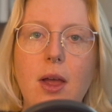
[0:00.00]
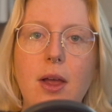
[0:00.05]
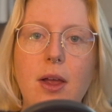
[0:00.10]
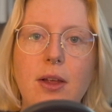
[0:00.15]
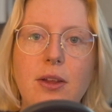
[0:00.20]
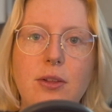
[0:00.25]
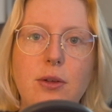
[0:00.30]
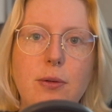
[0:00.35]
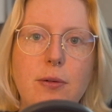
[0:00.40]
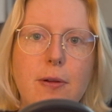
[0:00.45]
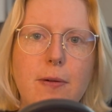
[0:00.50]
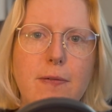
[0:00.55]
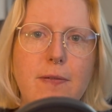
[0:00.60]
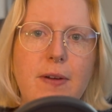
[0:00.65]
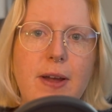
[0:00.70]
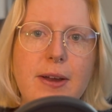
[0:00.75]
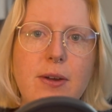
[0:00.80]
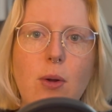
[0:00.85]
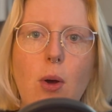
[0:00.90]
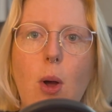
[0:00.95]
You will
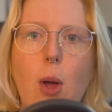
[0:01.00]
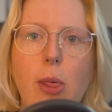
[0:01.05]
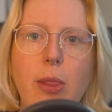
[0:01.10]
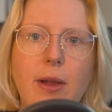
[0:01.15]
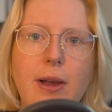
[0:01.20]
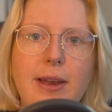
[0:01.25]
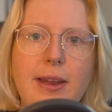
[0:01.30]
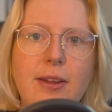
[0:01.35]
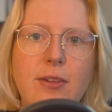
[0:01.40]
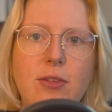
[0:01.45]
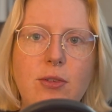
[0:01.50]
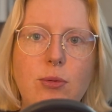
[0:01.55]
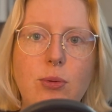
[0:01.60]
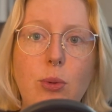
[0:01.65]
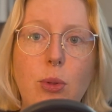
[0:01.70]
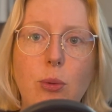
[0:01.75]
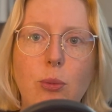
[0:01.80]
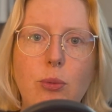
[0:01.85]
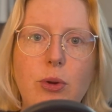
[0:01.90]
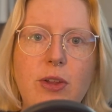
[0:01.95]
find all the links
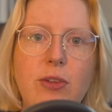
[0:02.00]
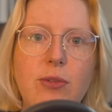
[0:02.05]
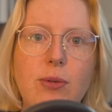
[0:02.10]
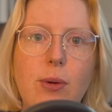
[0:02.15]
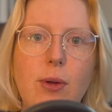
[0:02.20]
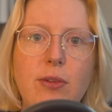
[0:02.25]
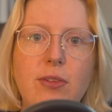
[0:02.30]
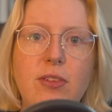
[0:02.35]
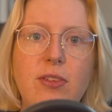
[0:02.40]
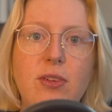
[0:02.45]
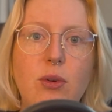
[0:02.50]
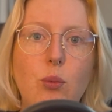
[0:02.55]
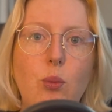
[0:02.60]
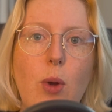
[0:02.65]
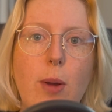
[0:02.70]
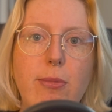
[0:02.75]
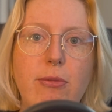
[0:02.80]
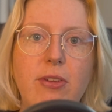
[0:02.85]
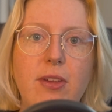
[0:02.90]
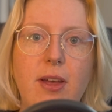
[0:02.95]
to the resources and
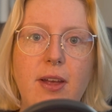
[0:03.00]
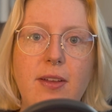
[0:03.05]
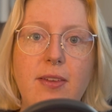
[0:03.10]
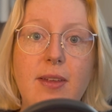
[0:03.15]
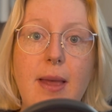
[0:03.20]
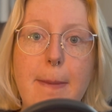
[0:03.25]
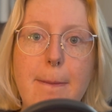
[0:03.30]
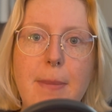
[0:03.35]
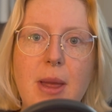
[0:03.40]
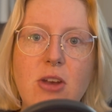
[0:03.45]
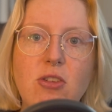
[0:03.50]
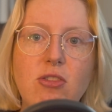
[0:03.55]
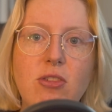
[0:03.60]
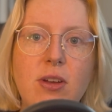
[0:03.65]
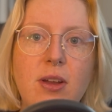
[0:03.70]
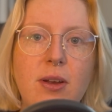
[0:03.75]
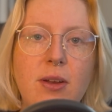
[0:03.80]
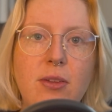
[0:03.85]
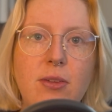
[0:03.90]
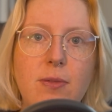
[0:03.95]
websites I
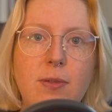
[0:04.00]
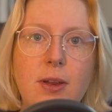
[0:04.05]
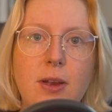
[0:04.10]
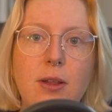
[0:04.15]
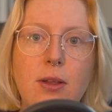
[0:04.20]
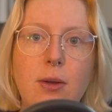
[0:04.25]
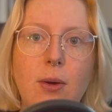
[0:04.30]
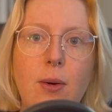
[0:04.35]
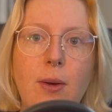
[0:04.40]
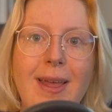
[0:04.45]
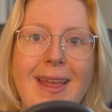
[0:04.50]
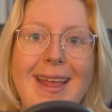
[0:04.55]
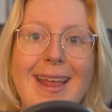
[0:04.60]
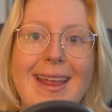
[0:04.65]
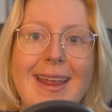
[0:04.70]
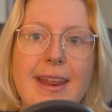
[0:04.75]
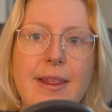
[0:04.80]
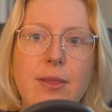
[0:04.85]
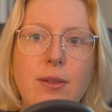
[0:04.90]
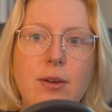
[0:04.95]
mentioned in this video
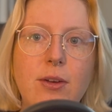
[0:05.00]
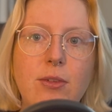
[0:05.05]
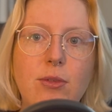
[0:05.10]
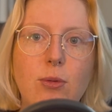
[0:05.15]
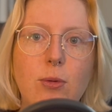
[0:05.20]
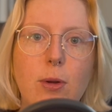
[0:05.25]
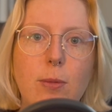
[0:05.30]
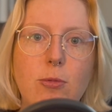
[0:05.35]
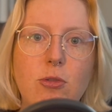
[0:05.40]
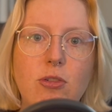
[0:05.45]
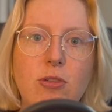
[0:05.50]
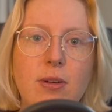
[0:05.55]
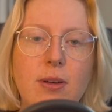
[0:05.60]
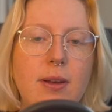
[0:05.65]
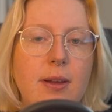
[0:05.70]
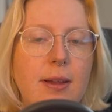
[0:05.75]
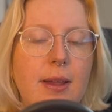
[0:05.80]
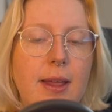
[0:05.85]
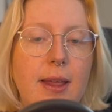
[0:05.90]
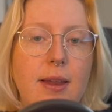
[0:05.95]
in the
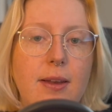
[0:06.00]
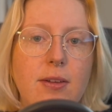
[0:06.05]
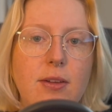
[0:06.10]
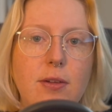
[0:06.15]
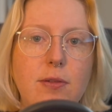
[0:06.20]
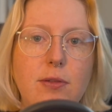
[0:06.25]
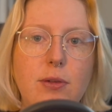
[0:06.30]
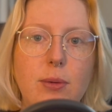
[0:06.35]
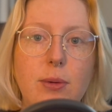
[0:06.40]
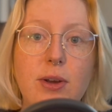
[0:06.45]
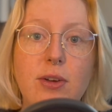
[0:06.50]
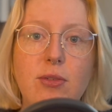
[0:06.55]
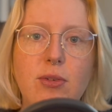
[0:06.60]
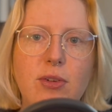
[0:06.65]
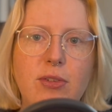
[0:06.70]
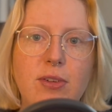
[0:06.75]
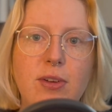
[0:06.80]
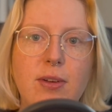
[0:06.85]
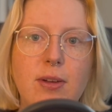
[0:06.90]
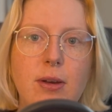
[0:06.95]
description, and if you're
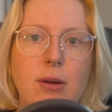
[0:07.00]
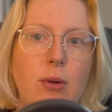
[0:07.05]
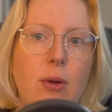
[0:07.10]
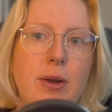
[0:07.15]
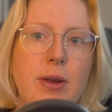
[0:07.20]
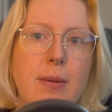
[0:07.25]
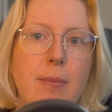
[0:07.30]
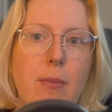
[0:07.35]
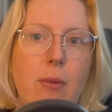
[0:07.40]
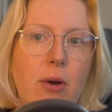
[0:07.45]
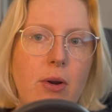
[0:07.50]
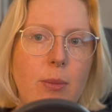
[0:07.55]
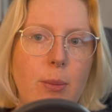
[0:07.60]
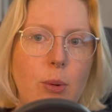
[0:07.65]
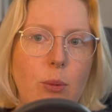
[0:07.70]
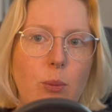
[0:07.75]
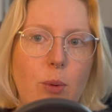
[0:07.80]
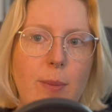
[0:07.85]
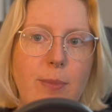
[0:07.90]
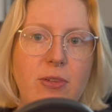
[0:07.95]
interested in learning more
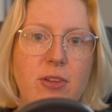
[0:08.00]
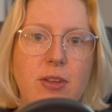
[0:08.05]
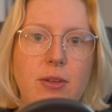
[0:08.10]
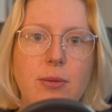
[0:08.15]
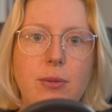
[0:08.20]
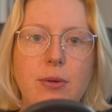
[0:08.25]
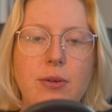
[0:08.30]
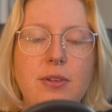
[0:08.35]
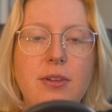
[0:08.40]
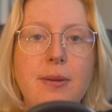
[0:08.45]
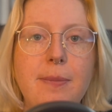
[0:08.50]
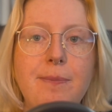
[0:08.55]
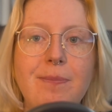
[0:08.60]
about web security,